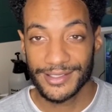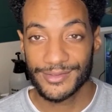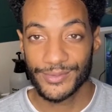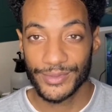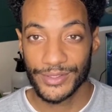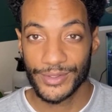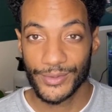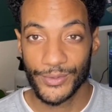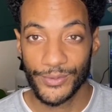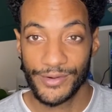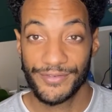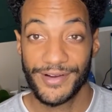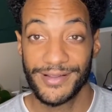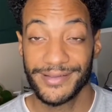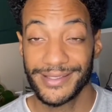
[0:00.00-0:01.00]
really cool to
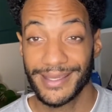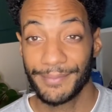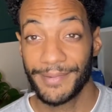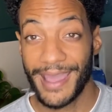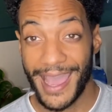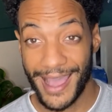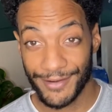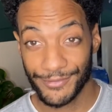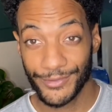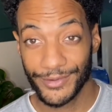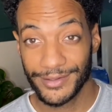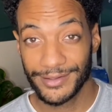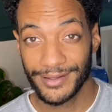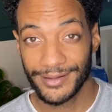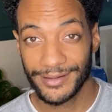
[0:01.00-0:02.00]
finally have
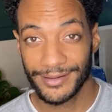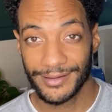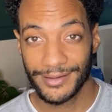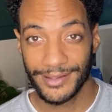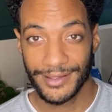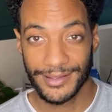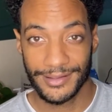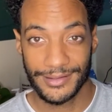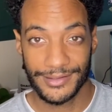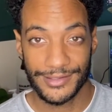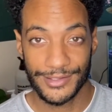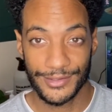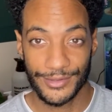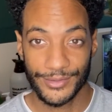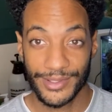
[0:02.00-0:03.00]
one, and
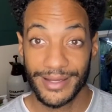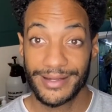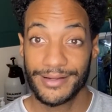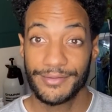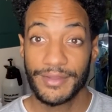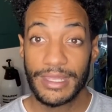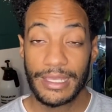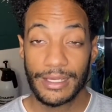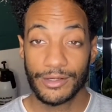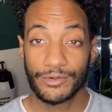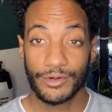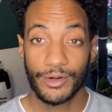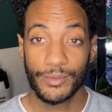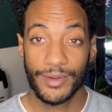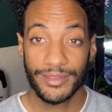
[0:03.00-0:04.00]
to kind of
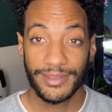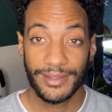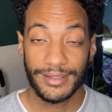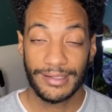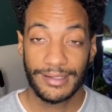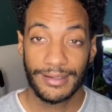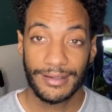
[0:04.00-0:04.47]
grow with it.